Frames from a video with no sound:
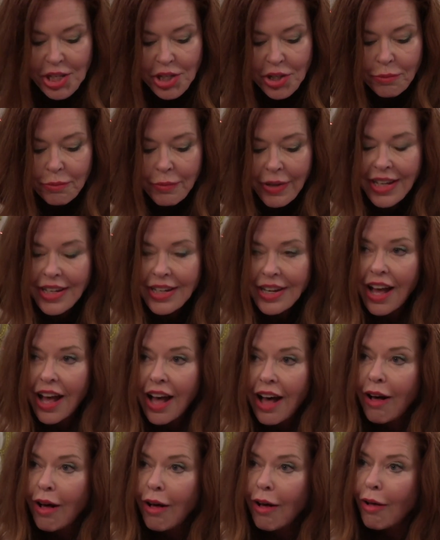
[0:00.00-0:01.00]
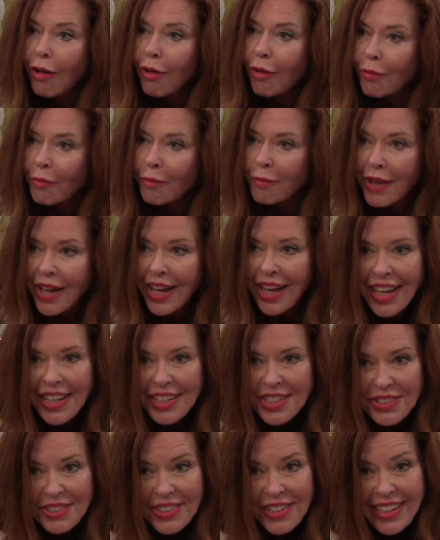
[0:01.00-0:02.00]
You made all my
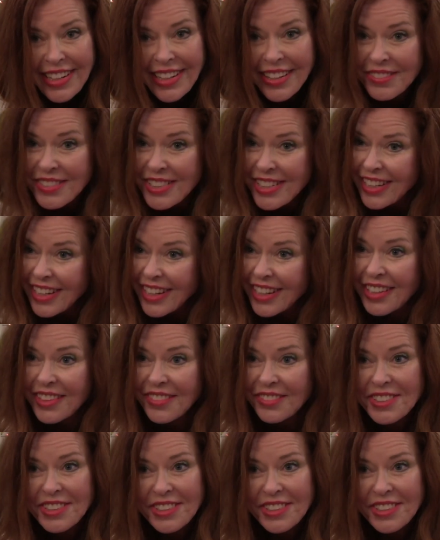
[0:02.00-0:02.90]
dreams come